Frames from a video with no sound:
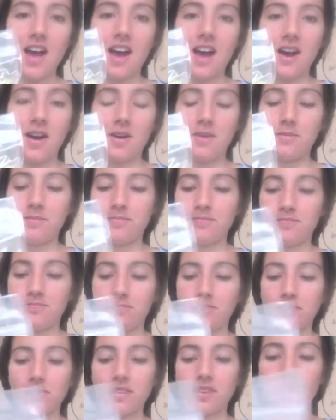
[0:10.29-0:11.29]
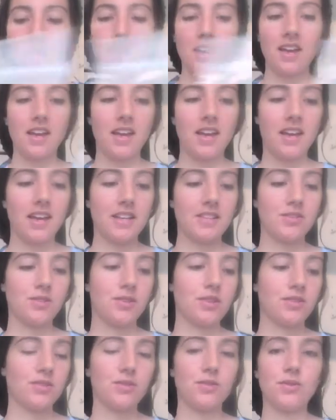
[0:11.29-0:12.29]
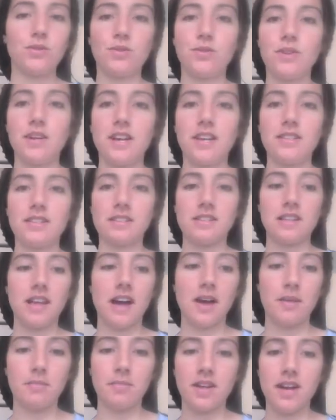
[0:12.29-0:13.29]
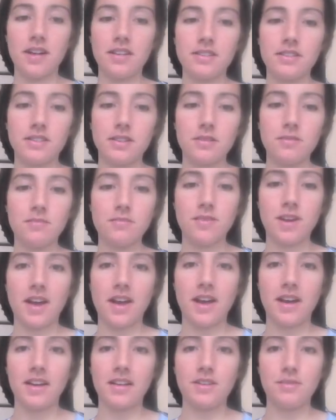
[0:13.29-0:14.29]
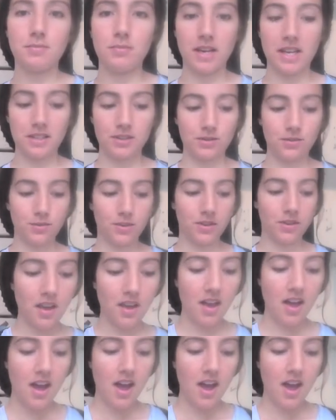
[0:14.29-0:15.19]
Um, it's also known as lime blossom and basswood.